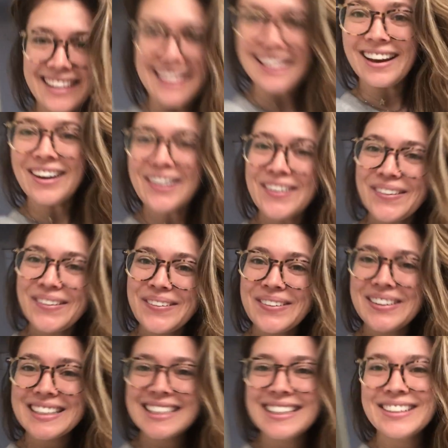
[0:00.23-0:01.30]

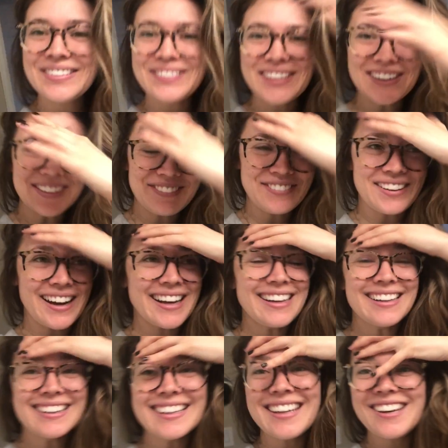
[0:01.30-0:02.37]
Hello, we are
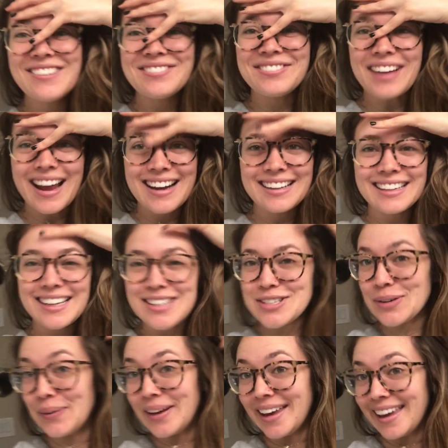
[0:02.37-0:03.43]
finally
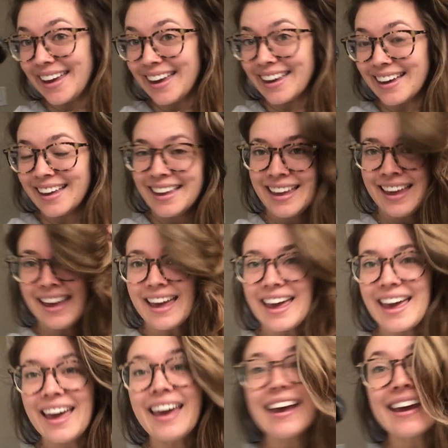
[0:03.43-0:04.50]
doing
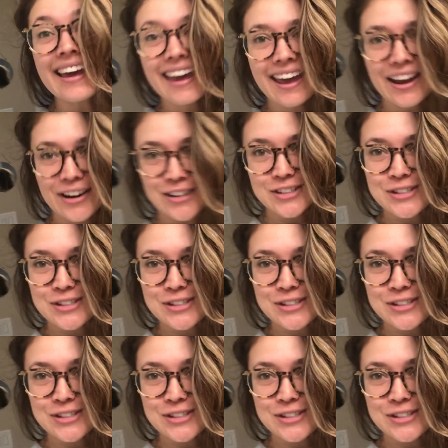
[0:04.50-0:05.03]
a hair